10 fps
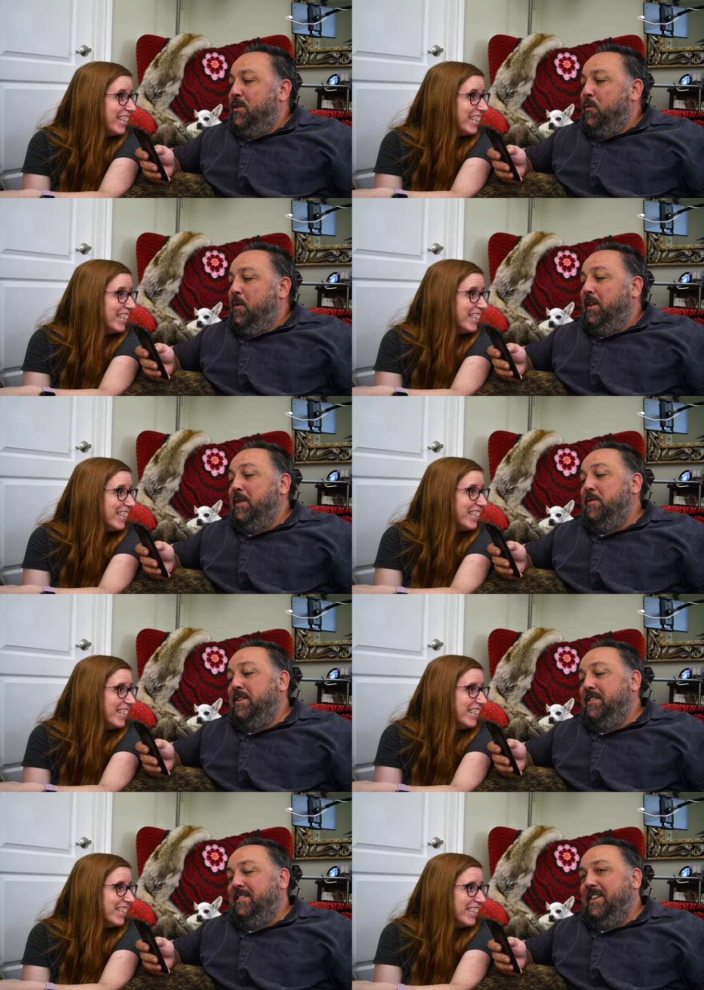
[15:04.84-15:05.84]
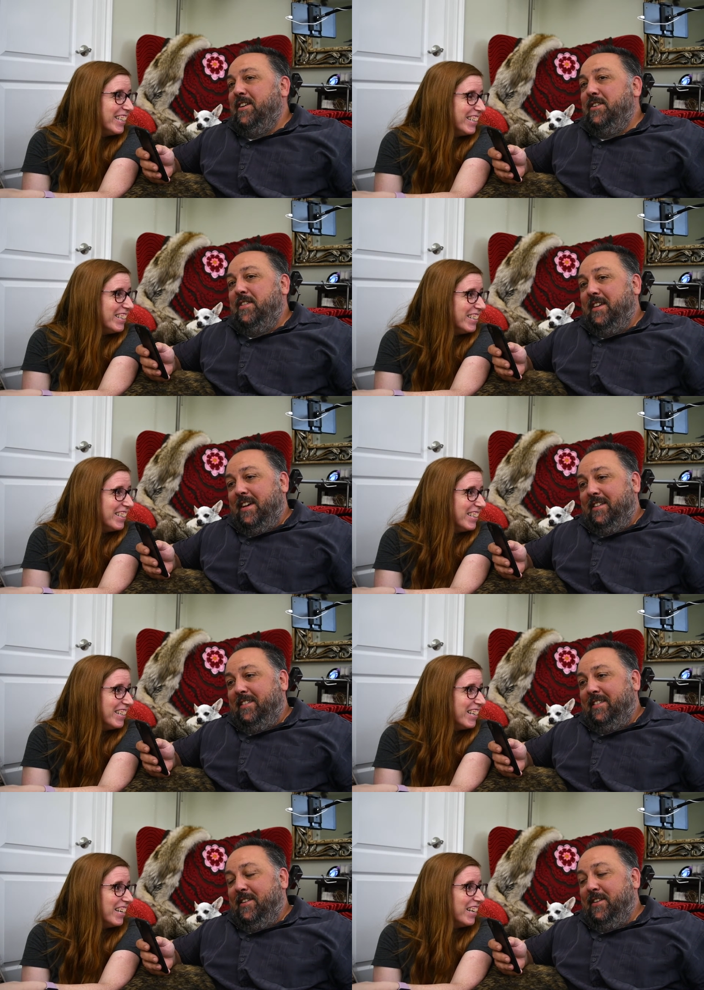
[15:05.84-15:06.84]
Speaker 1: Well, let me just tell you
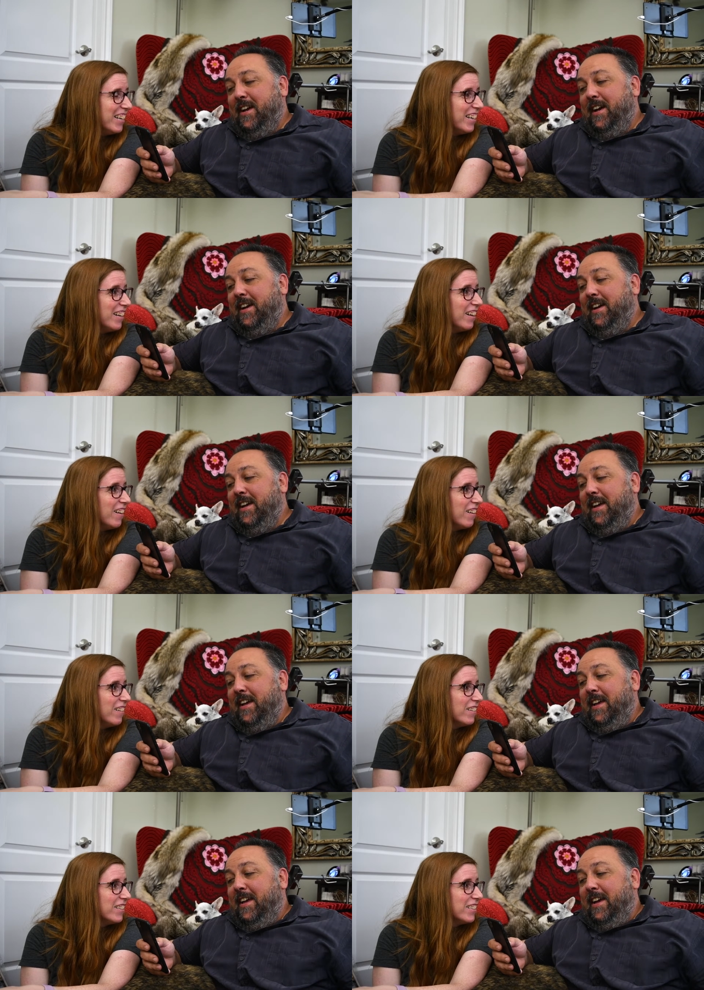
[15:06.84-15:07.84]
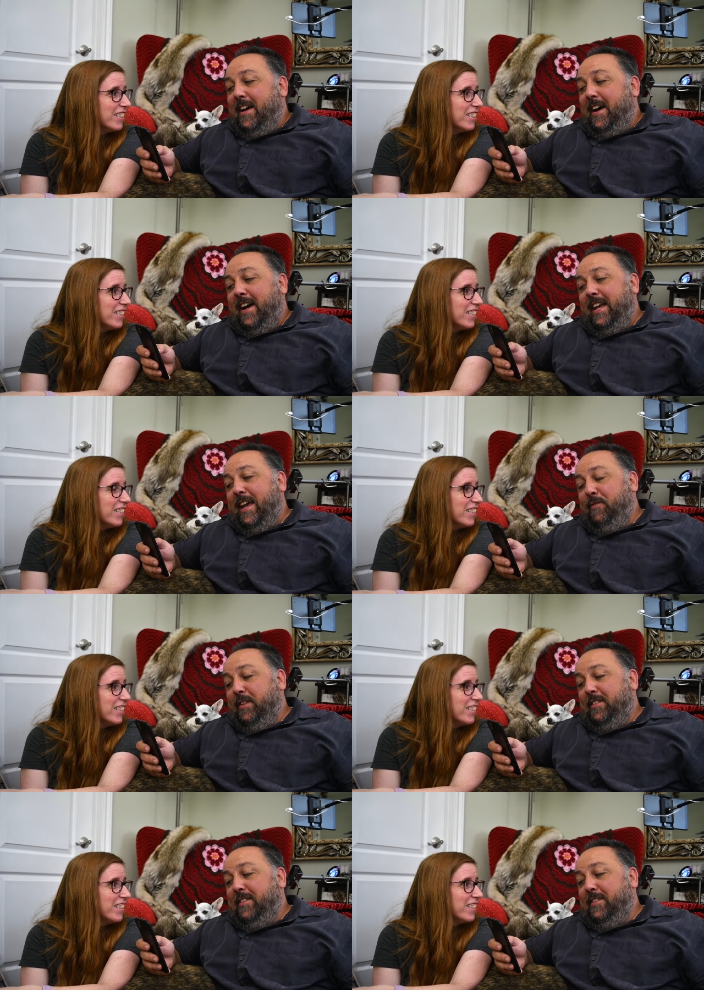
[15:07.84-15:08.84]
this, okay? I gave
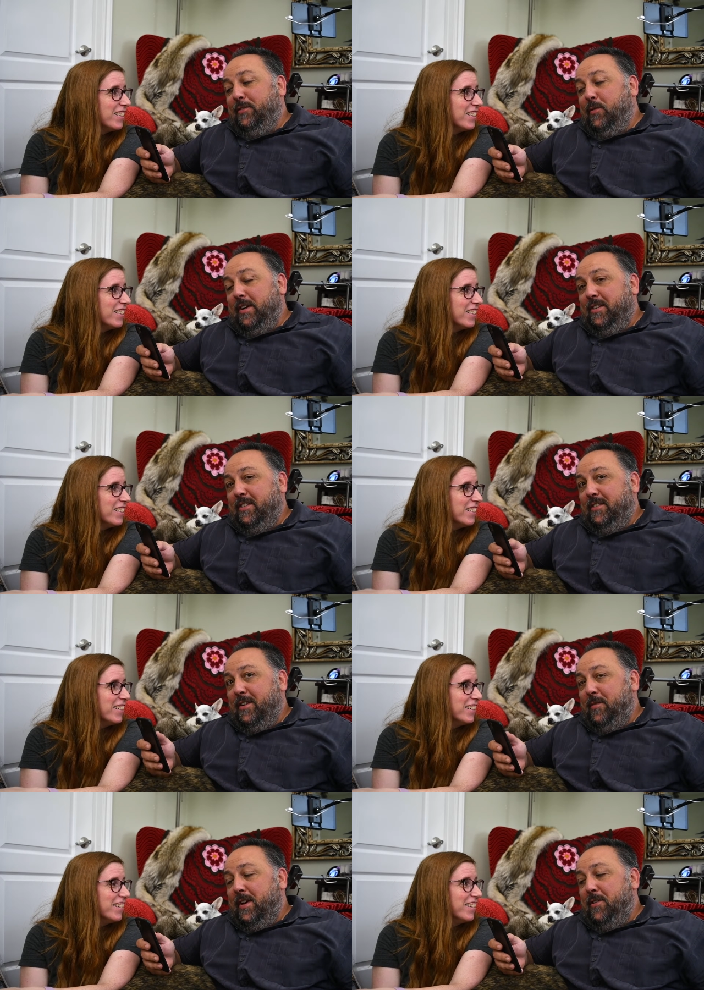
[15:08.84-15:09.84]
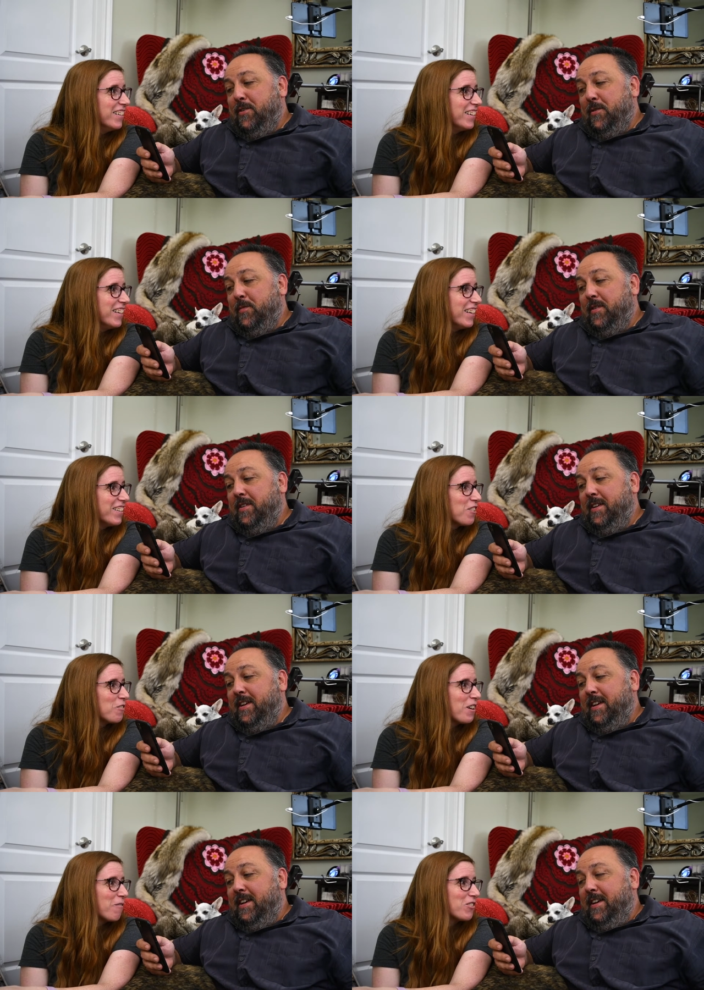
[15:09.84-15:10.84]
Alyssa these questions on the way home.
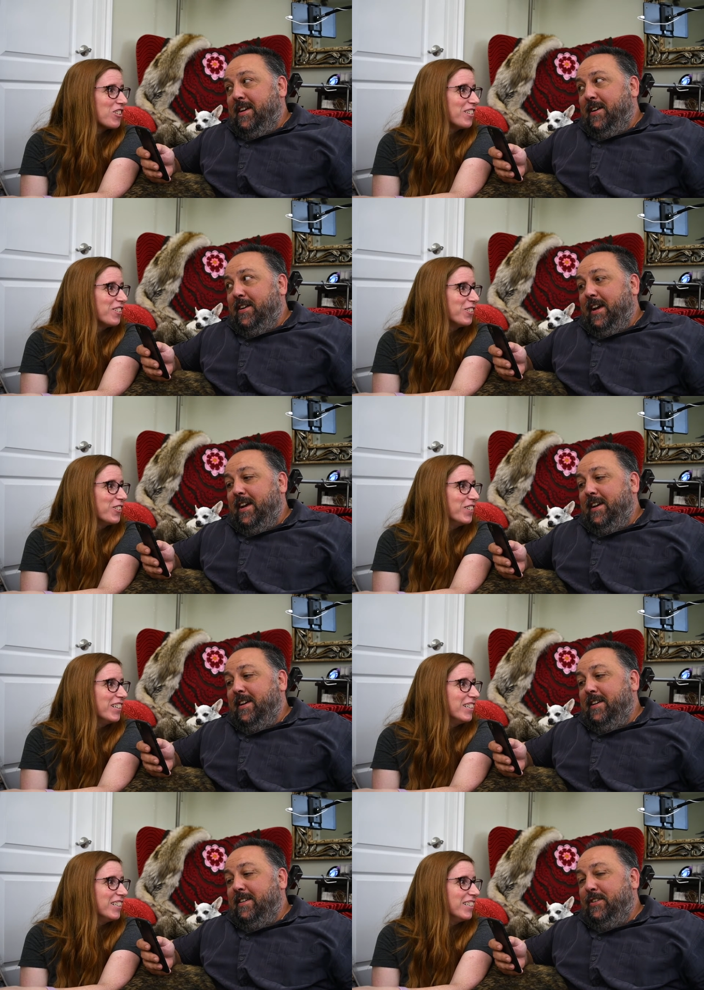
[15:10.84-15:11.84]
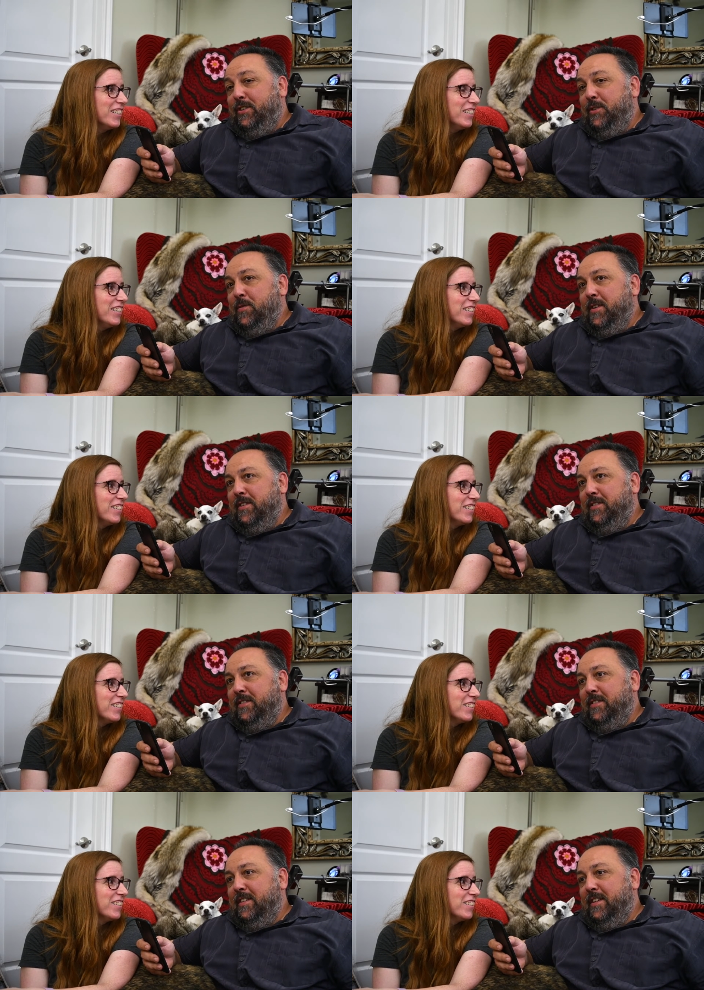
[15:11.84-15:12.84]
Speaker 2: Don't tell me she knew. Okay,
Speaker 1: she
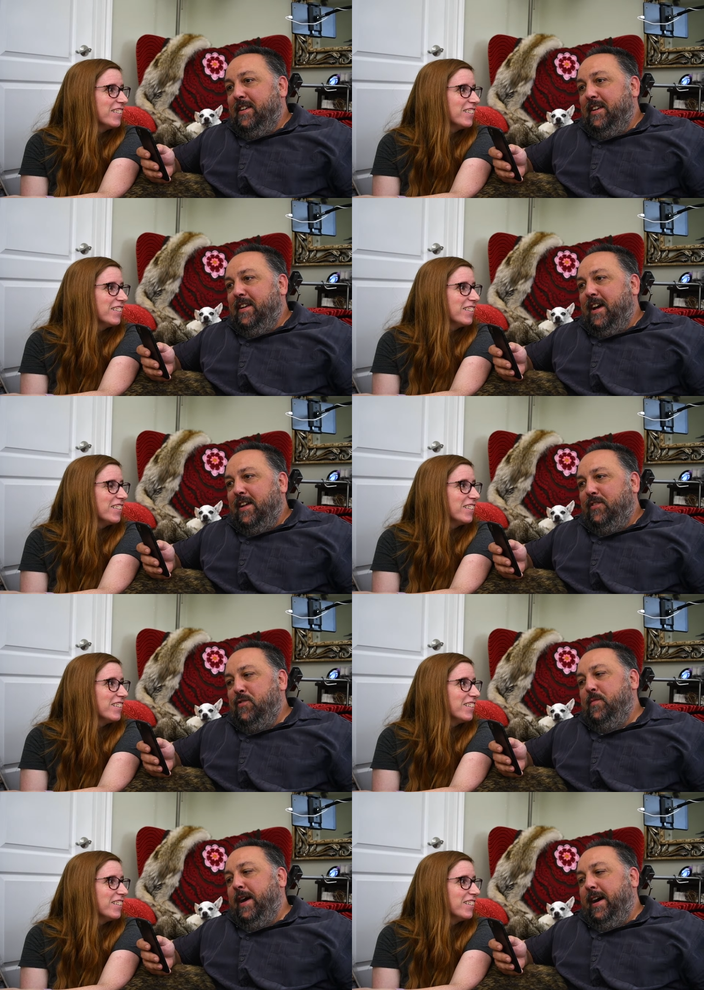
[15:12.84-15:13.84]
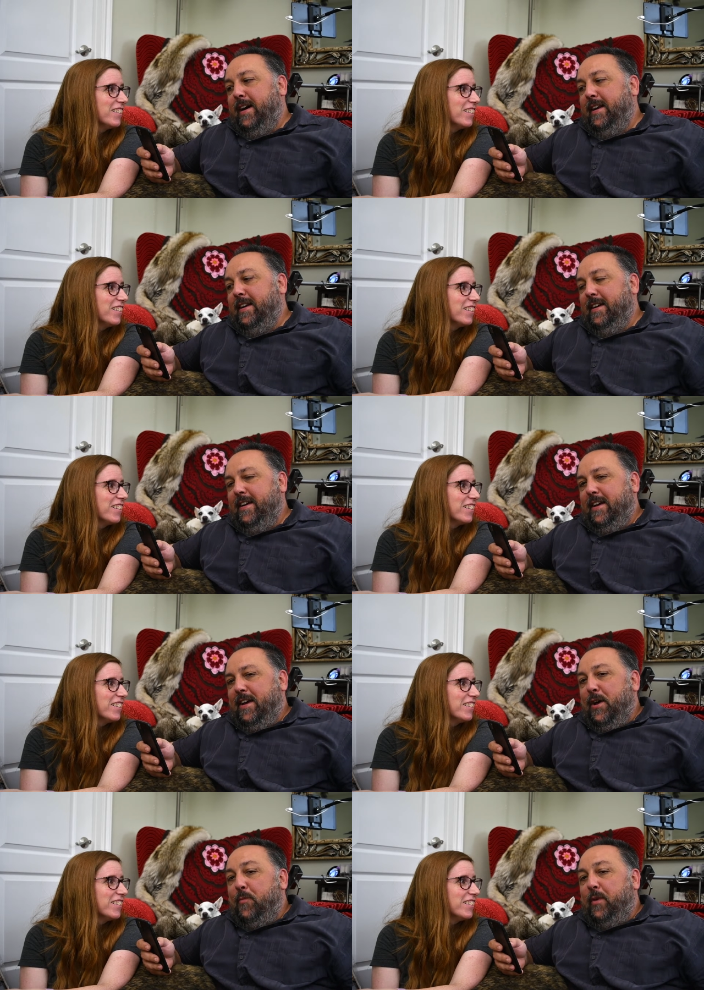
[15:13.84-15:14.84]
was not too bad.
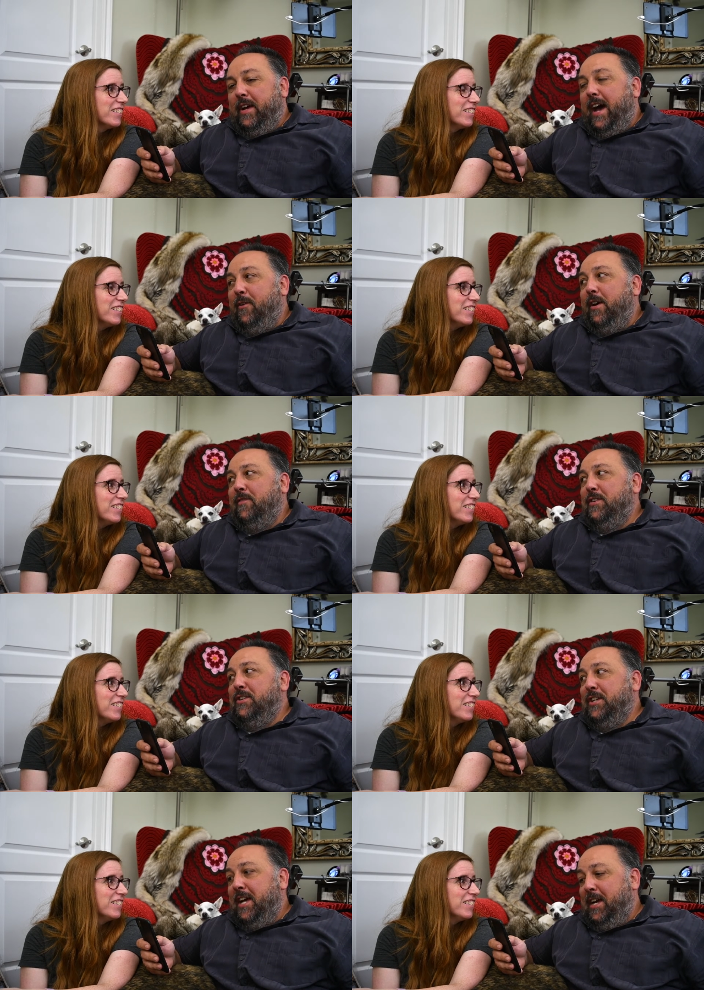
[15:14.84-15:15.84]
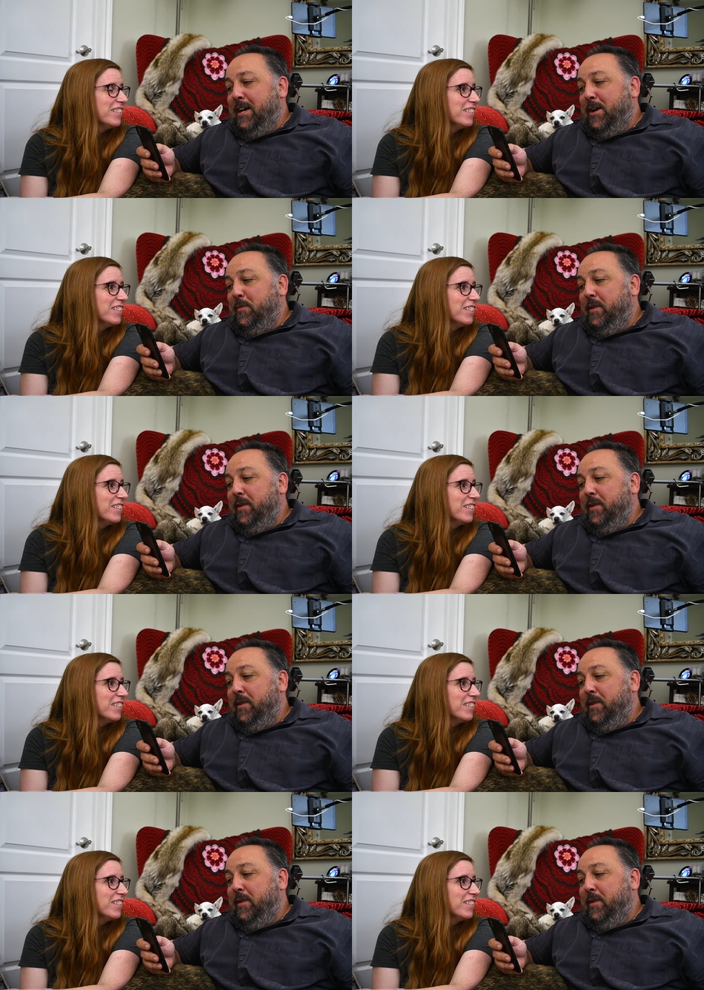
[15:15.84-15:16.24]
But however, Jacob,